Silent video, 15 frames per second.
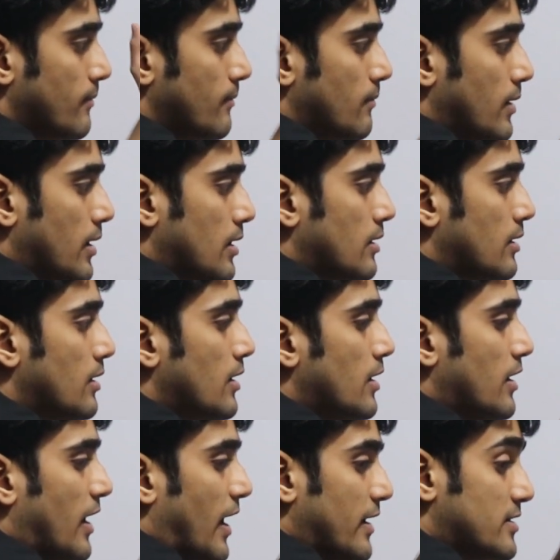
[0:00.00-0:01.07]
many
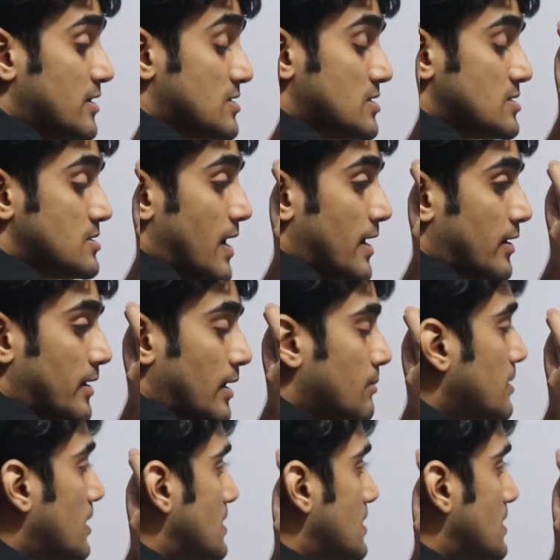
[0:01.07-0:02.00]
addresses that could be